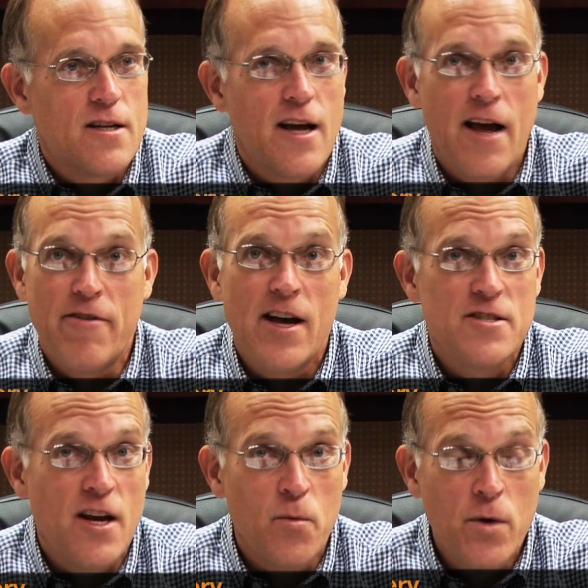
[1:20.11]
uh, have
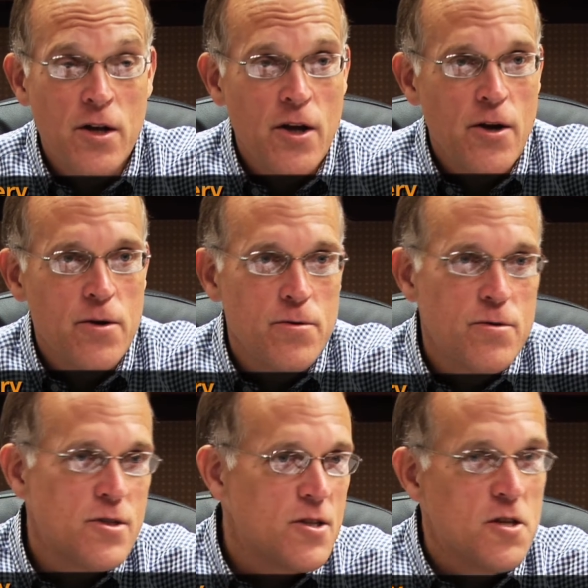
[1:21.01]
outside
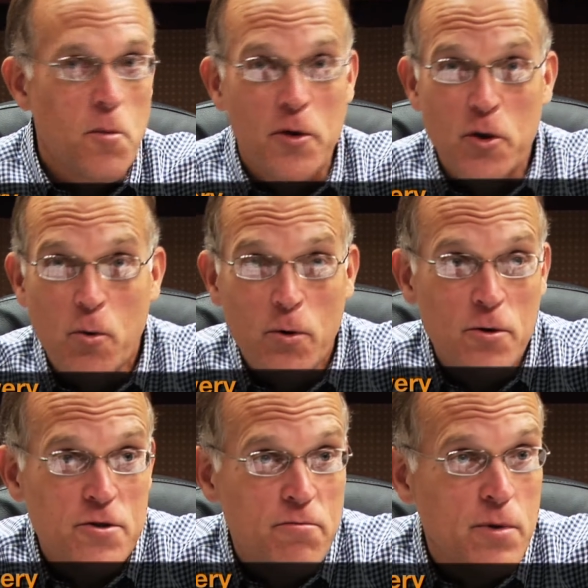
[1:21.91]
windows, some on the
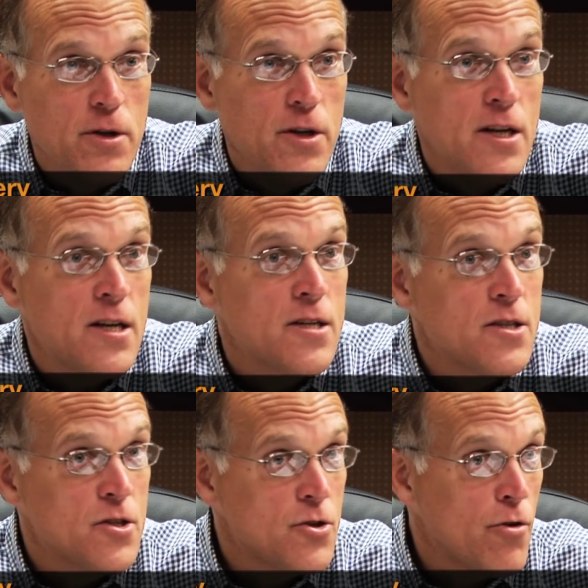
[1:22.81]
corners of buildings
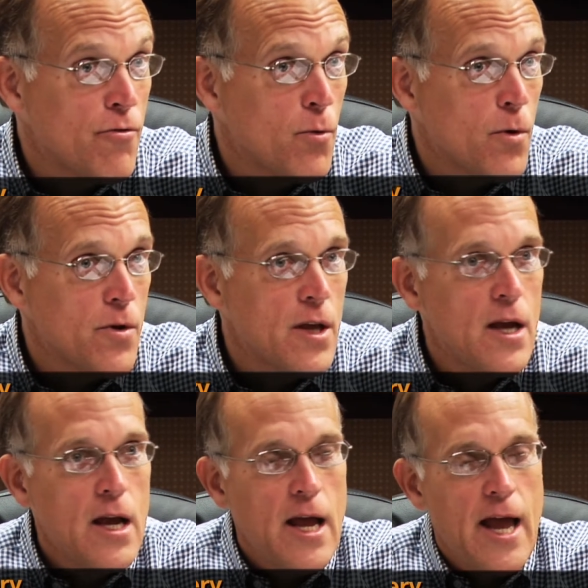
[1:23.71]
and so forth.
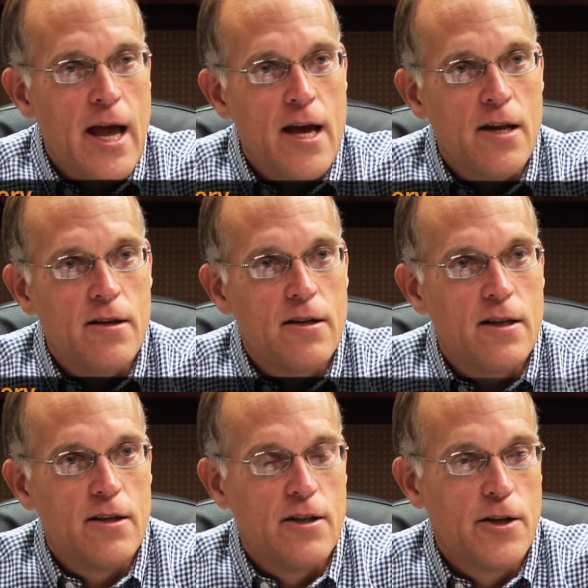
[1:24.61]
And
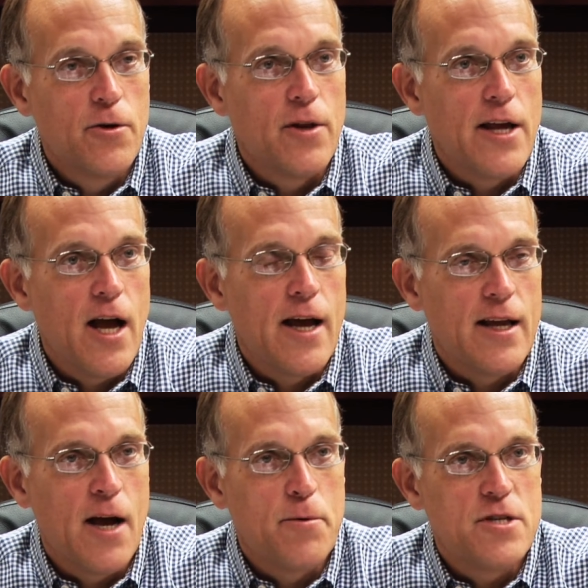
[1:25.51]
literally, I,
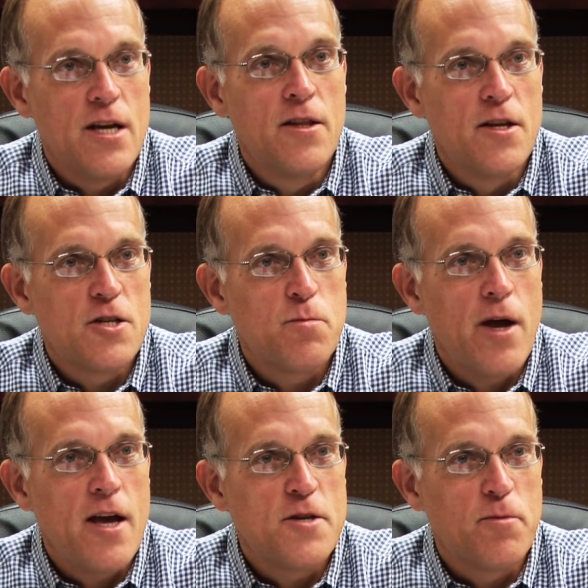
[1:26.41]
I was in this
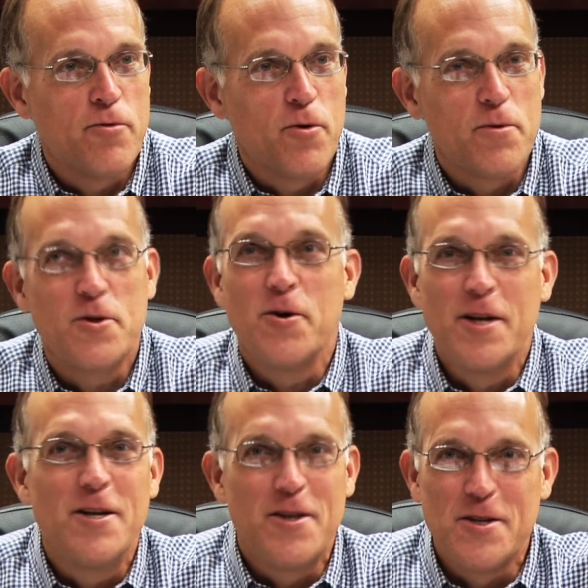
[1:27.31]
space before it was turned
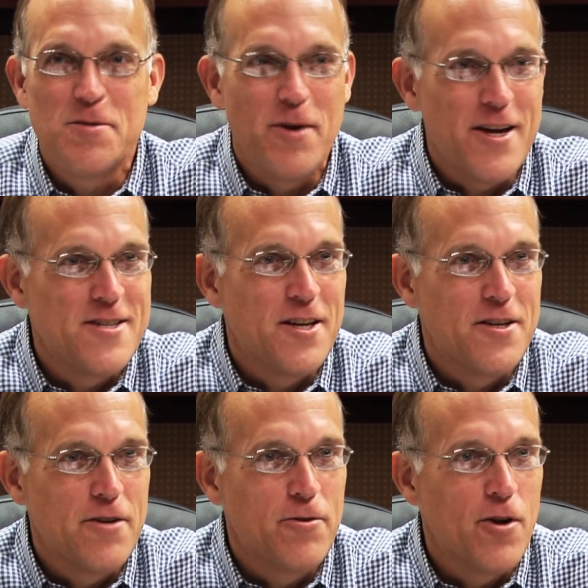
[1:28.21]
into this space in a
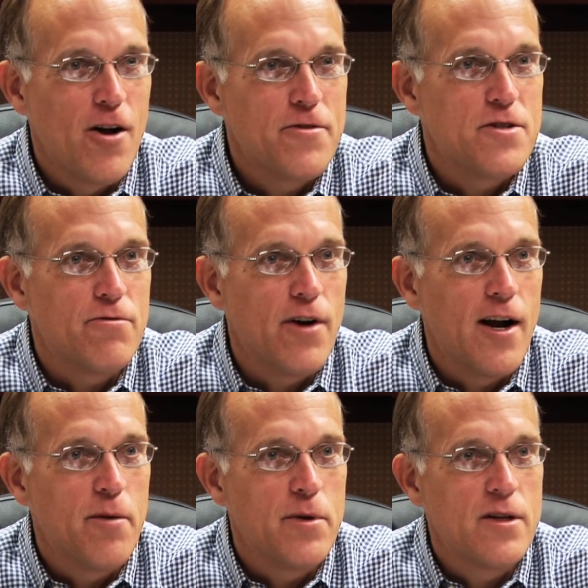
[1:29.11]
different office
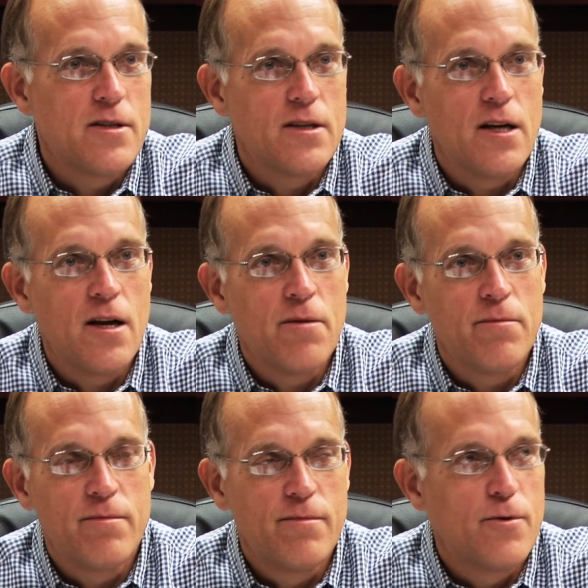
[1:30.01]
environment. Um,
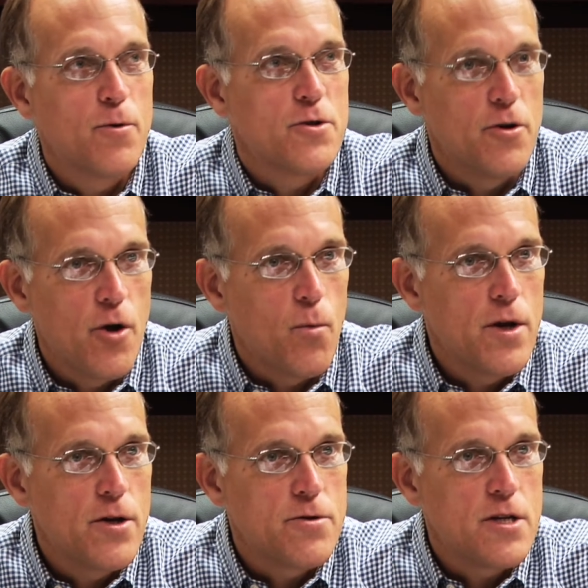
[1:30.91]
of course, there are no
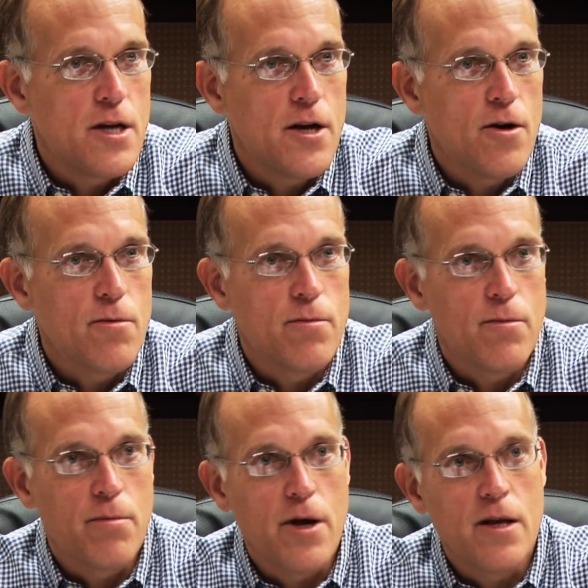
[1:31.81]
windows in here,
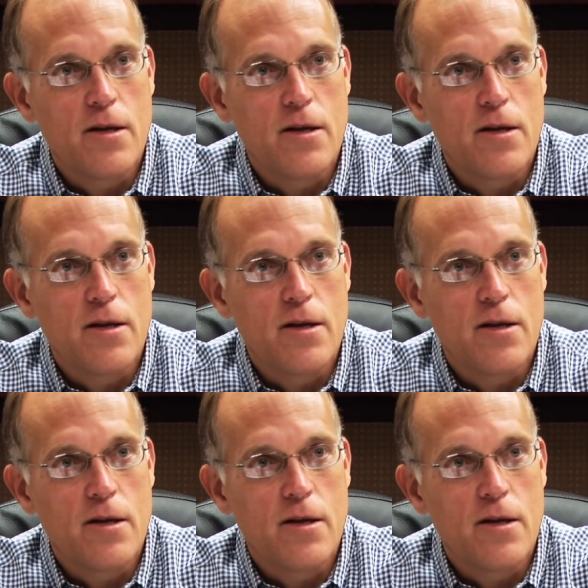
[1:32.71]
but